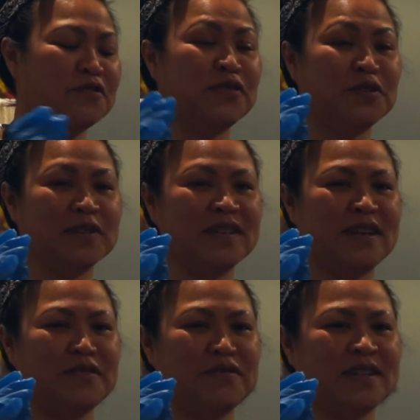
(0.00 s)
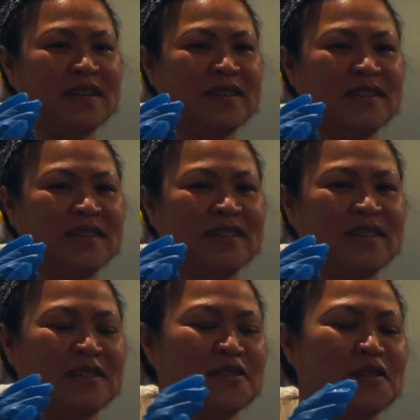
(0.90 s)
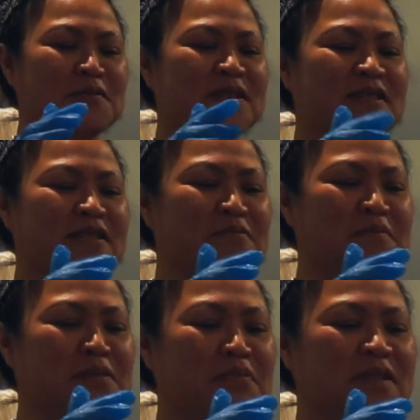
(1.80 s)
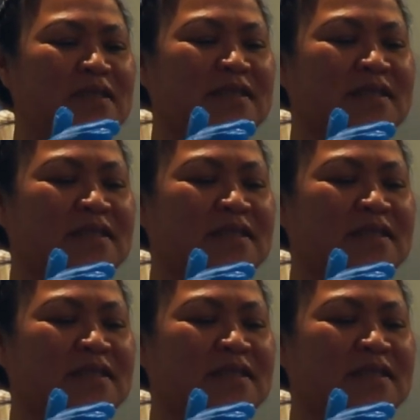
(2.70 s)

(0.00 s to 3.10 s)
fold it in half again. So I'm gonna make pleats